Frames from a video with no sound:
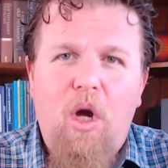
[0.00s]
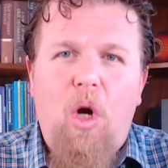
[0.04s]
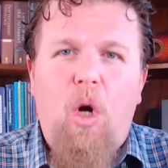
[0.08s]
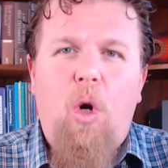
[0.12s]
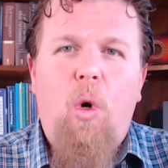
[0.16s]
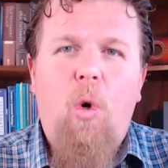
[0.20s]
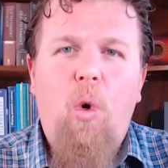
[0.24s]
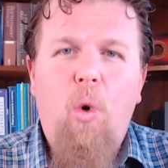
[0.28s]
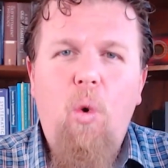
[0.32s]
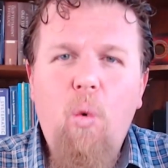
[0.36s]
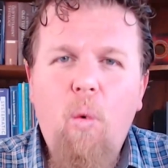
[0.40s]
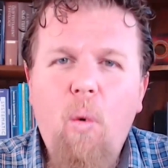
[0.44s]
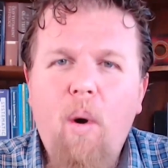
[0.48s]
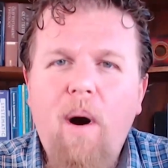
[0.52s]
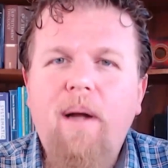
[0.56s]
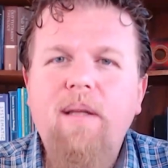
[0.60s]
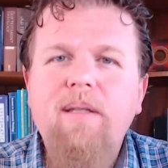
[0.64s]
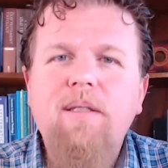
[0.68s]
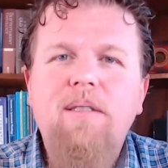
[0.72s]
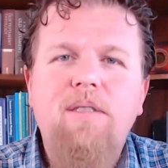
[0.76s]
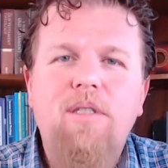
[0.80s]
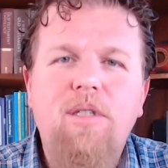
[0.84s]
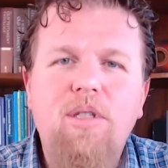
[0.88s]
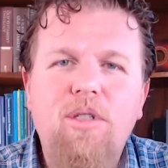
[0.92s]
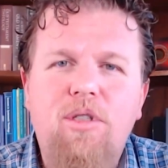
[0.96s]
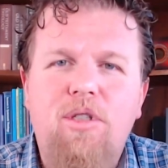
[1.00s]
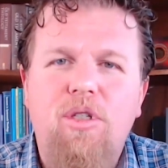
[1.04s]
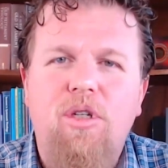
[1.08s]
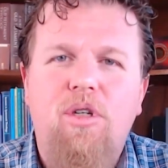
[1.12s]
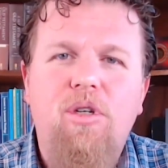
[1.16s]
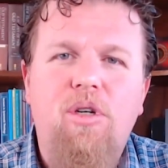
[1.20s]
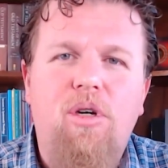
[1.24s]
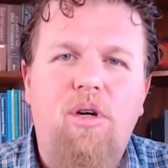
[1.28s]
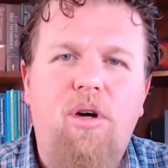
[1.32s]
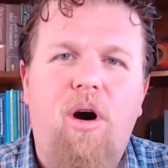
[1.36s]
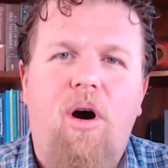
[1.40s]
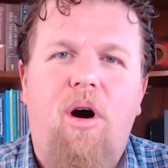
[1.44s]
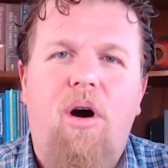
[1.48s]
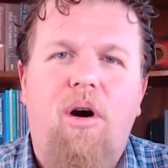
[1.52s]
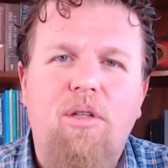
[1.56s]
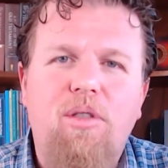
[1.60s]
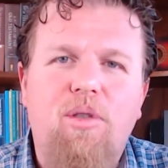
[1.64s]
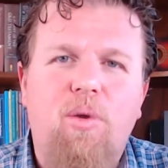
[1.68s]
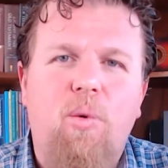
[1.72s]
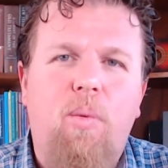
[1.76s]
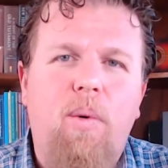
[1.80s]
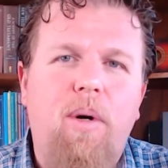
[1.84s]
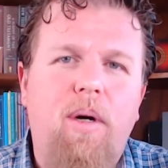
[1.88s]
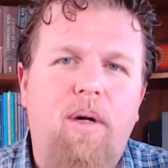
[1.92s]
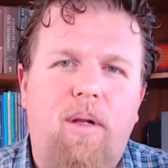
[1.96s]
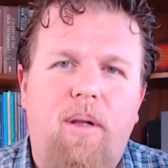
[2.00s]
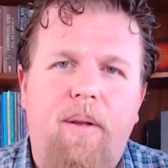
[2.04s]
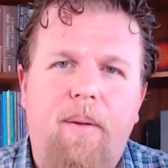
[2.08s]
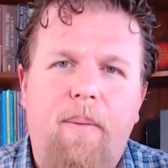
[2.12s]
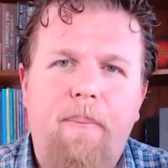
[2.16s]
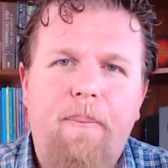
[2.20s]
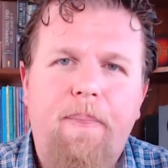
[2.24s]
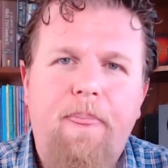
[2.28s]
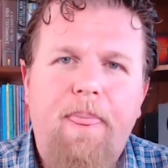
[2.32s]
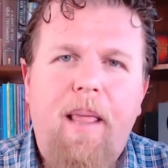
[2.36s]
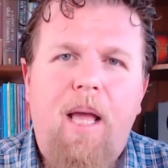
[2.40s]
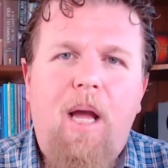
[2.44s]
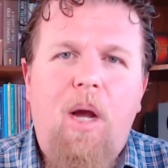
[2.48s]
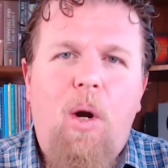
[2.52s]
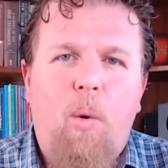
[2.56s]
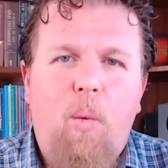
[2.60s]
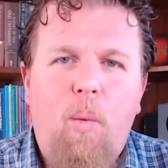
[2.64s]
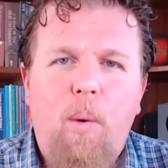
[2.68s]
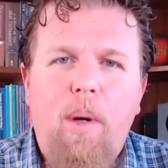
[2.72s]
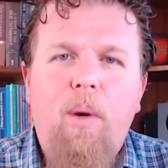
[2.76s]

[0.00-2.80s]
who want to do God's will. We